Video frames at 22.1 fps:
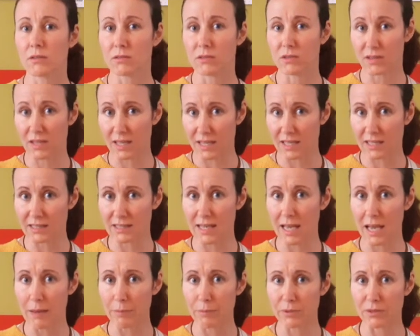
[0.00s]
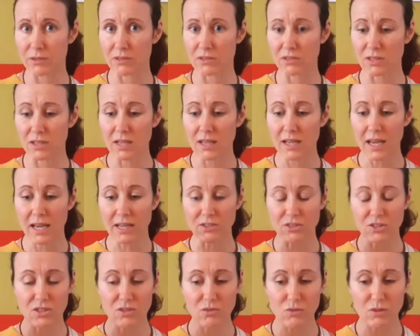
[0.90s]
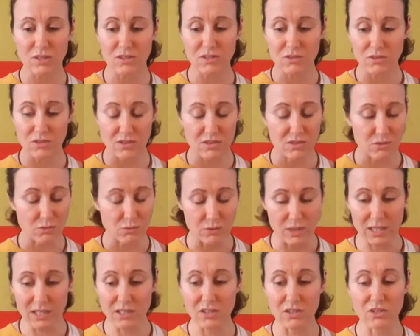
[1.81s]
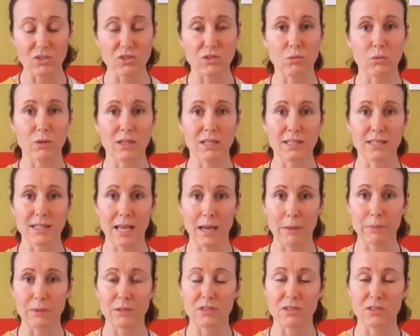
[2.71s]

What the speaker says: that has happened, and just surrender to what has happened.